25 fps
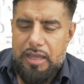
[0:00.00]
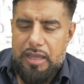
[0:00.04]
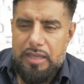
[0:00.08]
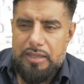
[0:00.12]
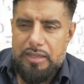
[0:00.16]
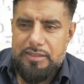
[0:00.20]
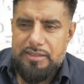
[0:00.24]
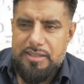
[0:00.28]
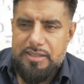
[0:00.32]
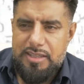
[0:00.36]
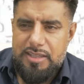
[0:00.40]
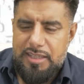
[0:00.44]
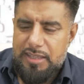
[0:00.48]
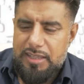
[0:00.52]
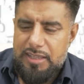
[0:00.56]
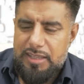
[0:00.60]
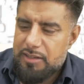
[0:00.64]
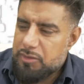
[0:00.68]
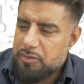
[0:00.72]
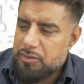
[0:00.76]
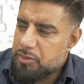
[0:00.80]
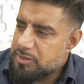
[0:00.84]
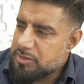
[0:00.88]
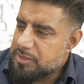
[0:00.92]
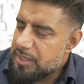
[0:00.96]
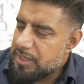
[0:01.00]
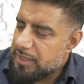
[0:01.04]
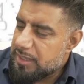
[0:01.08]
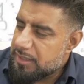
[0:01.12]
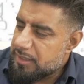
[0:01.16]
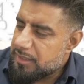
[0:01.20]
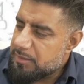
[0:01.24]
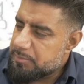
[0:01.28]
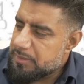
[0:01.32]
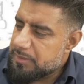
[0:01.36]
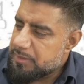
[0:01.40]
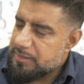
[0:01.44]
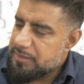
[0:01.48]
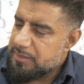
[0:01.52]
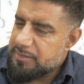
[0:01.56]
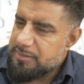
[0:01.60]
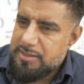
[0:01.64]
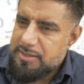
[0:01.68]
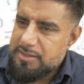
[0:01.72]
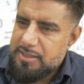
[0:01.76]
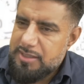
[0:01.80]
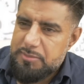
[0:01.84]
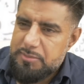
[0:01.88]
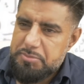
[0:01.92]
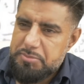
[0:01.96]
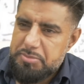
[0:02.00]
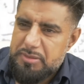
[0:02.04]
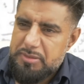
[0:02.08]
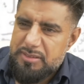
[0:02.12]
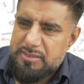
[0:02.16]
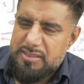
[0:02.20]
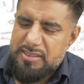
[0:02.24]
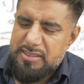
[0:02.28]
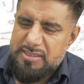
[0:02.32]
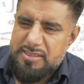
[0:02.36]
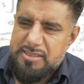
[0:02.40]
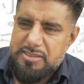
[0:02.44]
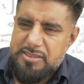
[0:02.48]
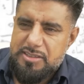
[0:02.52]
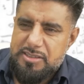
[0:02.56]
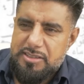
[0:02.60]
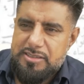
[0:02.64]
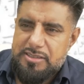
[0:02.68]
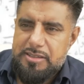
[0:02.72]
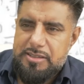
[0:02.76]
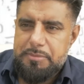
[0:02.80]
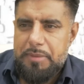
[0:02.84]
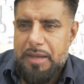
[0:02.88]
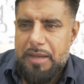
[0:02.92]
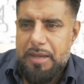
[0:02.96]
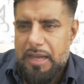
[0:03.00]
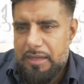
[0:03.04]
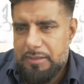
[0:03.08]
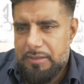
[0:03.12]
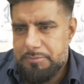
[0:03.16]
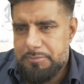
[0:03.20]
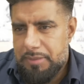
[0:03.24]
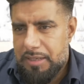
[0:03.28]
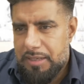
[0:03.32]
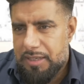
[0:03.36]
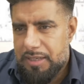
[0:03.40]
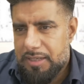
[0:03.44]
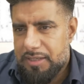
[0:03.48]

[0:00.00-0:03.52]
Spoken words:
And he looked at him and he said, well, this is just a madman.